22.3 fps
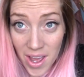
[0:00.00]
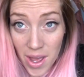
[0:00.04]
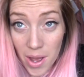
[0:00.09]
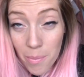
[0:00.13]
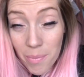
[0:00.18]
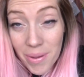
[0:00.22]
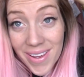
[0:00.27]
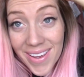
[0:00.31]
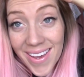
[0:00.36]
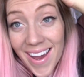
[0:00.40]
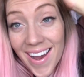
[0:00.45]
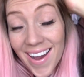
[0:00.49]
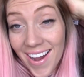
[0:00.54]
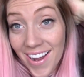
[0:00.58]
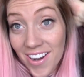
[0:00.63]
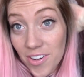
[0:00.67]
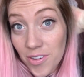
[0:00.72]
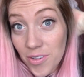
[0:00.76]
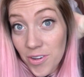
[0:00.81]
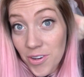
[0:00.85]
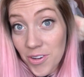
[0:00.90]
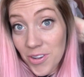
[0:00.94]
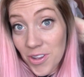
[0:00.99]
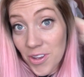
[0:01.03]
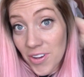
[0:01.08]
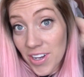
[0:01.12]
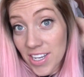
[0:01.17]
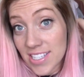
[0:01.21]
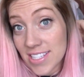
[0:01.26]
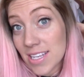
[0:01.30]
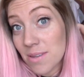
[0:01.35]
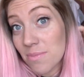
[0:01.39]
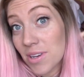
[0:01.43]
But yeah, I don't know, you
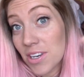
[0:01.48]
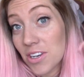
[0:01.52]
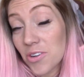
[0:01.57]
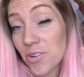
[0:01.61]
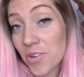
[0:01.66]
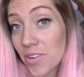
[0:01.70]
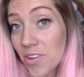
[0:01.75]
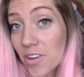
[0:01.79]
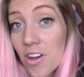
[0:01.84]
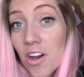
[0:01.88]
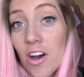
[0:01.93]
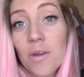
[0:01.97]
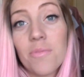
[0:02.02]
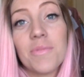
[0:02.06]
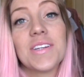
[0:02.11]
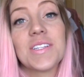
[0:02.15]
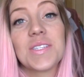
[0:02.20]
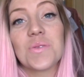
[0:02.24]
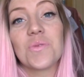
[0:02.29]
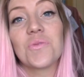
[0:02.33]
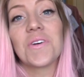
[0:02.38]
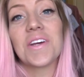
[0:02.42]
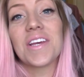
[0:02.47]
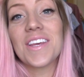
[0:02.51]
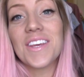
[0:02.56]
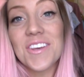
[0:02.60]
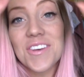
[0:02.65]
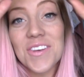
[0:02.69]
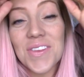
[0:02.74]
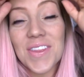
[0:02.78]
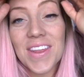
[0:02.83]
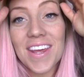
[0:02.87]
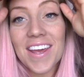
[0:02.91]
guys let me know in the comments what
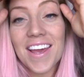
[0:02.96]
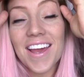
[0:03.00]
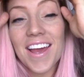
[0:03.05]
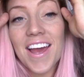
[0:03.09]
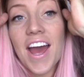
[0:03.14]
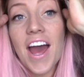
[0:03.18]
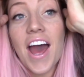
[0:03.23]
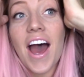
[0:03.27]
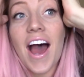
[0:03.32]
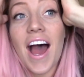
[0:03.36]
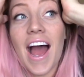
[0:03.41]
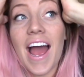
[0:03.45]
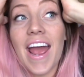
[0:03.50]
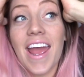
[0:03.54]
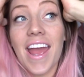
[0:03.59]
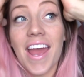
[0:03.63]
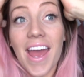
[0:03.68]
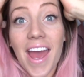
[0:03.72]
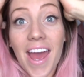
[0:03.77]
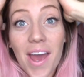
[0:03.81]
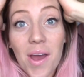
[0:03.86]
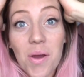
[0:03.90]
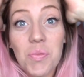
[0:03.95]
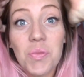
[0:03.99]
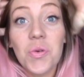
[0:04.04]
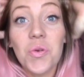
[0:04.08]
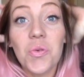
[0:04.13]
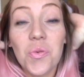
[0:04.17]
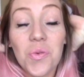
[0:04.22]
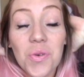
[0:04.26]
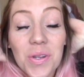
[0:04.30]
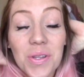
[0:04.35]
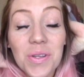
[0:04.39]
you think. I am
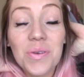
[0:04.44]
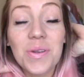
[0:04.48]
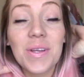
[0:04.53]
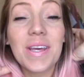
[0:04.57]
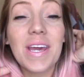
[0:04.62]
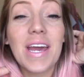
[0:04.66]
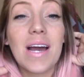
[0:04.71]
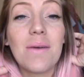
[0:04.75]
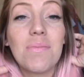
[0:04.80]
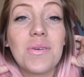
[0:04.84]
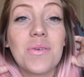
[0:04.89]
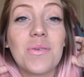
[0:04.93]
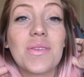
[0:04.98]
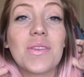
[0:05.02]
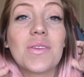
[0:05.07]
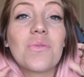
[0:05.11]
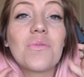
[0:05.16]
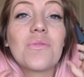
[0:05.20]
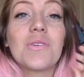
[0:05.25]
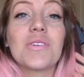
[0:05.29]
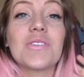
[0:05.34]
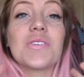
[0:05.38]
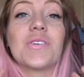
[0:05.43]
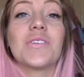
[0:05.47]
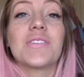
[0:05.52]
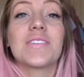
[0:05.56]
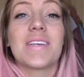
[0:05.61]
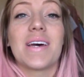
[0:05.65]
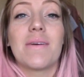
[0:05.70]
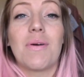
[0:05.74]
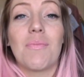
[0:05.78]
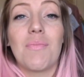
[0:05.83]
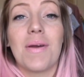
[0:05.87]
really happy with the results.
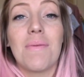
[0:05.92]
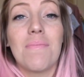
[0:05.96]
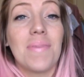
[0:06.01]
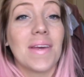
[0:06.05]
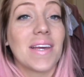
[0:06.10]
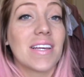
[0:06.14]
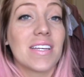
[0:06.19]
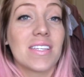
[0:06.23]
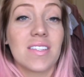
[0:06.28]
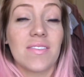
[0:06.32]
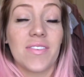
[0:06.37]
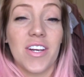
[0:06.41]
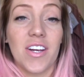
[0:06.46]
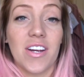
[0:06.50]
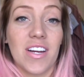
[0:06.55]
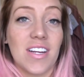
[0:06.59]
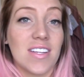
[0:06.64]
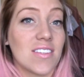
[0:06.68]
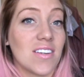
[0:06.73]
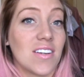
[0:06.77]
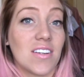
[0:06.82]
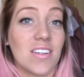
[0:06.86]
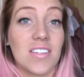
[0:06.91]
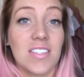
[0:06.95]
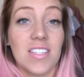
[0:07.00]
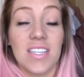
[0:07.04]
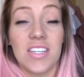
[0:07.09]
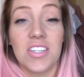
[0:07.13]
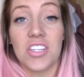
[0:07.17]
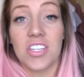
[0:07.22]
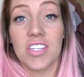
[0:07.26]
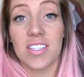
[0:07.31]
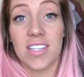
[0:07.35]
My biggest fear is honestly
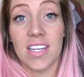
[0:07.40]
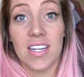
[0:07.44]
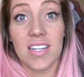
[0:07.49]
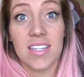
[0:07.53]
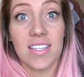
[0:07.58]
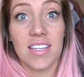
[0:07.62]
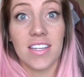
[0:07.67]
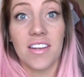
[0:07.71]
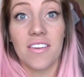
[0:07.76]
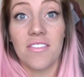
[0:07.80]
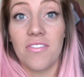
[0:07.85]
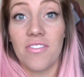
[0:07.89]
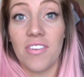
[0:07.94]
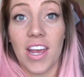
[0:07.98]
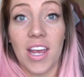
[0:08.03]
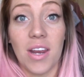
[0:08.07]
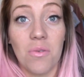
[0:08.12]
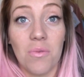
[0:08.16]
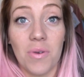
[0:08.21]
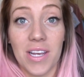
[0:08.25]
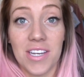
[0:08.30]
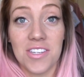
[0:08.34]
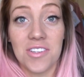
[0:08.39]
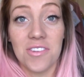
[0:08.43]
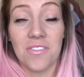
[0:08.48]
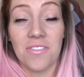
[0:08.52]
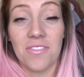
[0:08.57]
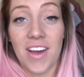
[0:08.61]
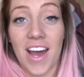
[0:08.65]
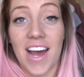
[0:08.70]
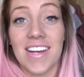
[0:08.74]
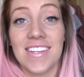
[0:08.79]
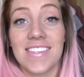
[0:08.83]
just that it's going to fade way too
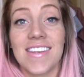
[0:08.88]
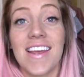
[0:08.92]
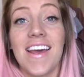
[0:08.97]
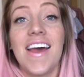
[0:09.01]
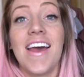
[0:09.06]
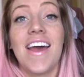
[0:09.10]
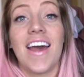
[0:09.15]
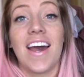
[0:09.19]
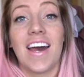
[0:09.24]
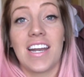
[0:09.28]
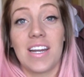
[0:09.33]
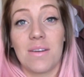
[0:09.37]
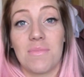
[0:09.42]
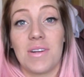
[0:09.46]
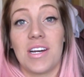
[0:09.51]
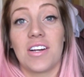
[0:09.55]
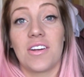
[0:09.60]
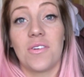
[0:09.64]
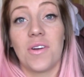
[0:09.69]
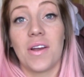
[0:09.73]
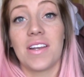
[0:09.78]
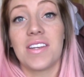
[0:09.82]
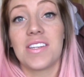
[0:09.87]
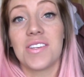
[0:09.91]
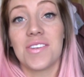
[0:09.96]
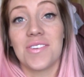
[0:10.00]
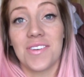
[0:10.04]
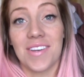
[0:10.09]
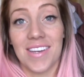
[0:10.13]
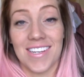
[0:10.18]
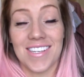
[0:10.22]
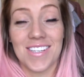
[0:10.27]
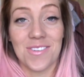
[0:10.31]
fast and I'm not going to
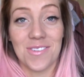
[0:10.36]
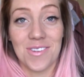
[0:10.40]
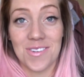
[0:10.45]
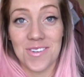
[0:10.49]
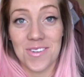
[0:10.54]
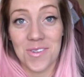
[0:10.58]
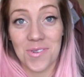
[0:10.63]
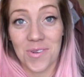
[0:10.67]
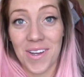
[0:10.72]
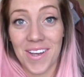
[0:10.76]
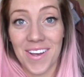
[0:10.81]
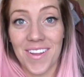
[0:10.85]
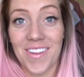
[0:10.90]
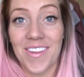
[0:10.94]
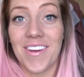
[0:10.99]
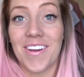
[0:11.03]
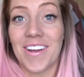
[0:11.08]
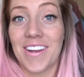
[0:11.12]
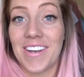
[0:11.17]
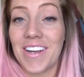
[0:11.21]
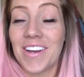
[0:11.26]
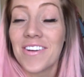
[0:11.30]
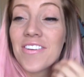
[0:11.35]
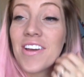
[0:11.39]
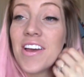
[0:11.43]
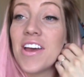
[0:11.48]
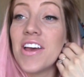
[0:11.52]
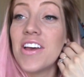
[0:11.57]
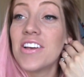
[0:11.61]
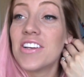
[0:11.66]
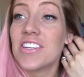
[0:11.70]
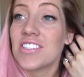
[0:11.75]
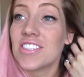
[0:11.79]
get to enjoy it long enough.
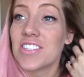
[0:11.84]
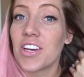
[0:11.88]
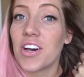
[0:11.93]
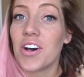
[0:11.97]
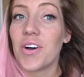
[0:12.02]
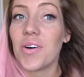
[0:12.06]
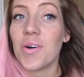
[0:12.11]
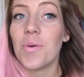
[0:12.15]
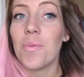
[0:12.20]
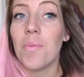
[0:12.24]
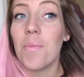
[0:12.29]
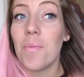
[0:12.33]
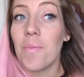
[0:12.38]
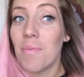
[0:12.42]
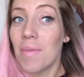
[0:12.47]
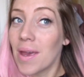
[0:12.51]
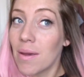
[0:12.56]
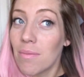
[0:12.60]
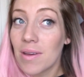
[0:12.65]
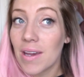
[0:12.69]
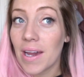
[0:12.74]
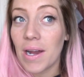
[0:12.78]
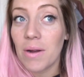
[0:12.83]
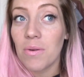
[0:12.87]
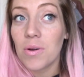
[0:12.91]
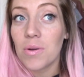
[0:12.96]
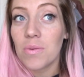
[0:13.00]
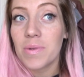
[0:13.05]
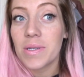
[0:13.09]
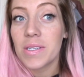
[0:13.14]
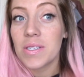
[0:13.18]
So maybe I will be